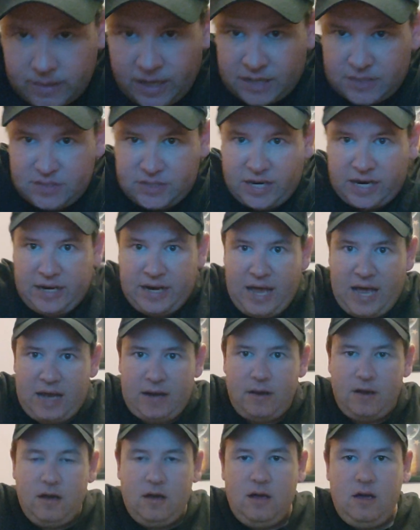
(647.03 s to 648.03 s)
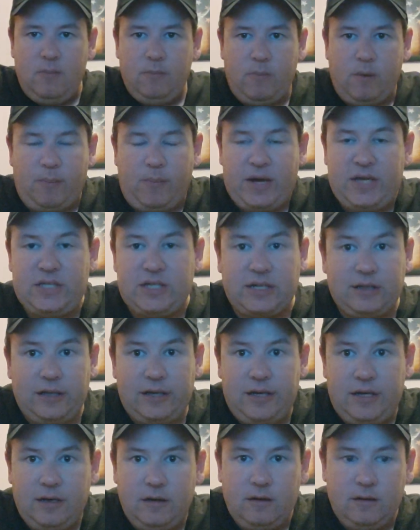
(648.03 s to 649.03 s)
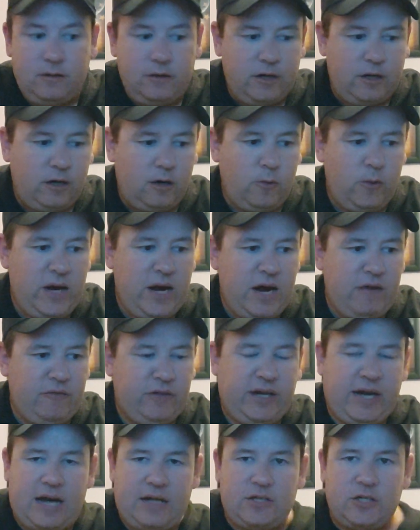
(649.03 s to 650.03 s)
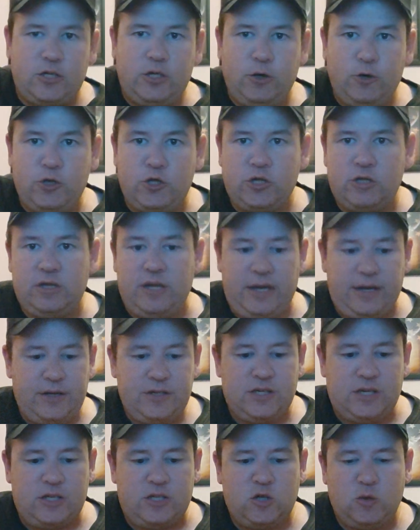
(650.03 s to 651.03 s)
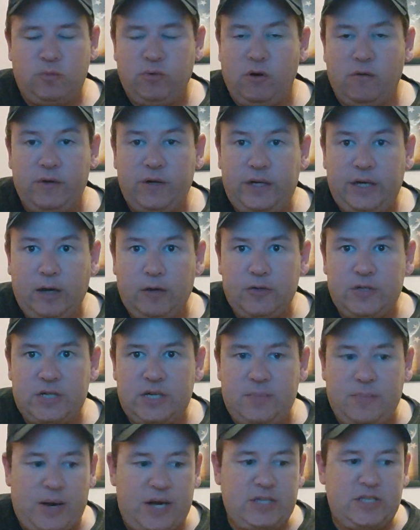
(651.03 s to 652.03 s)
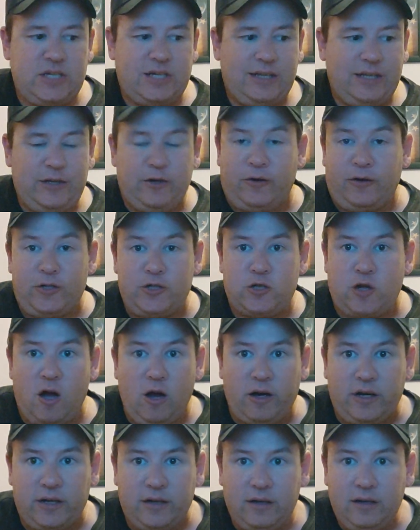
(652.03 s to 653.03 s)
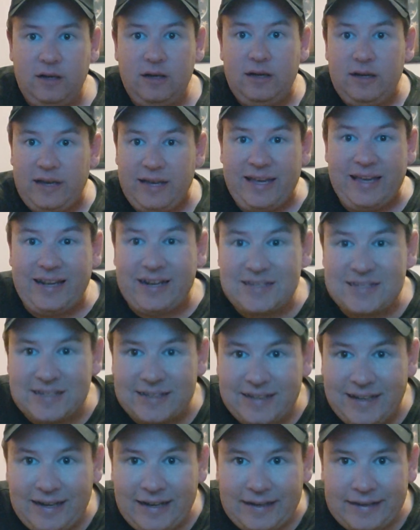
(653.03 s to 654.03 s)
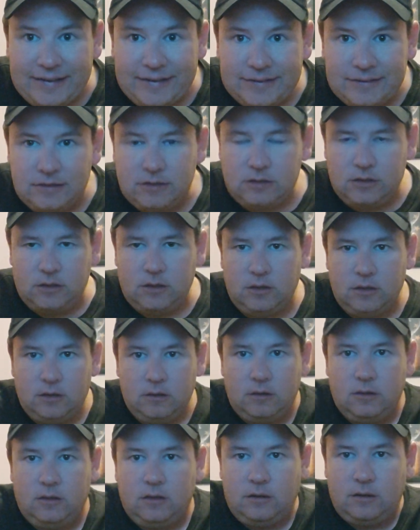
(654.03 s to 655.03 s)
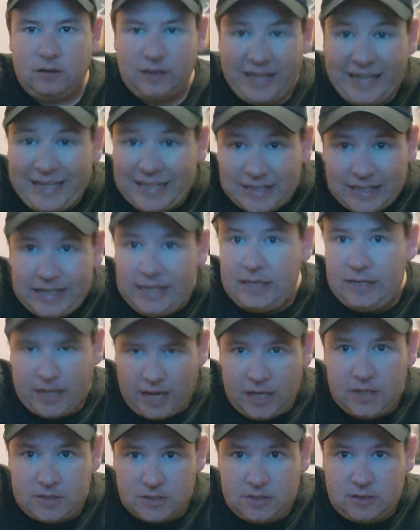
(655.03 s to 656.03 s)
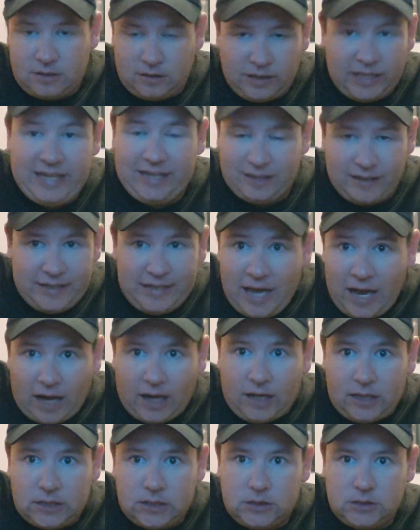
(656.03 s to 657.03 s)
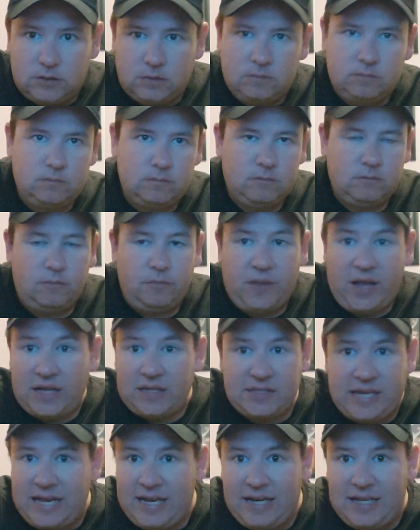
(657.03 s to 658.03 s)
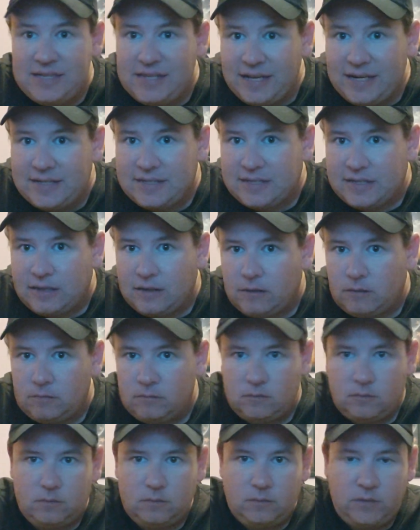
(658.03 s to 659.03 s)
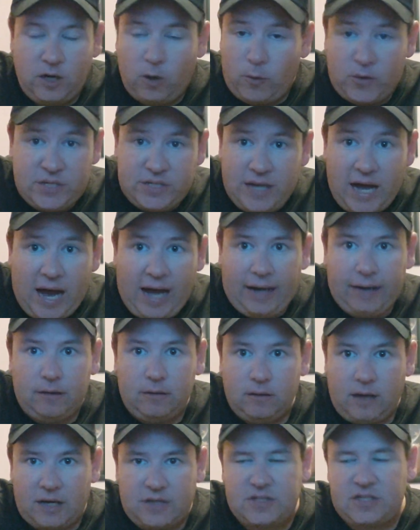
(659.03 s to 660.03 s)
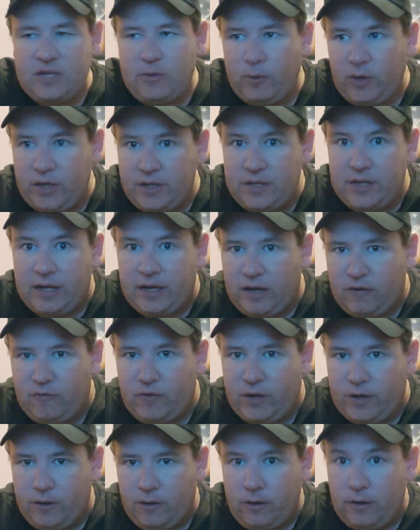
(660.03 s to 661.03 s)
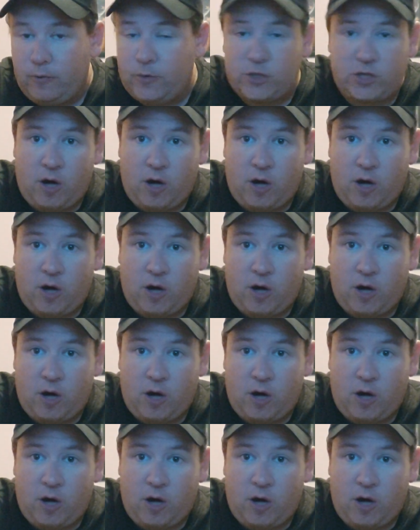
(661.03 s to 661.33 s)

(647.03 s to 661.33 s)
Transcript: not saying that, but basically, you know, we have the Constitution, innocent until proven guilty. Basically, you're stalking an innocent guy. Legally, yes. Legally, yeah. Not saying he's innocent. No, he's not. I've seen what he did on video. He was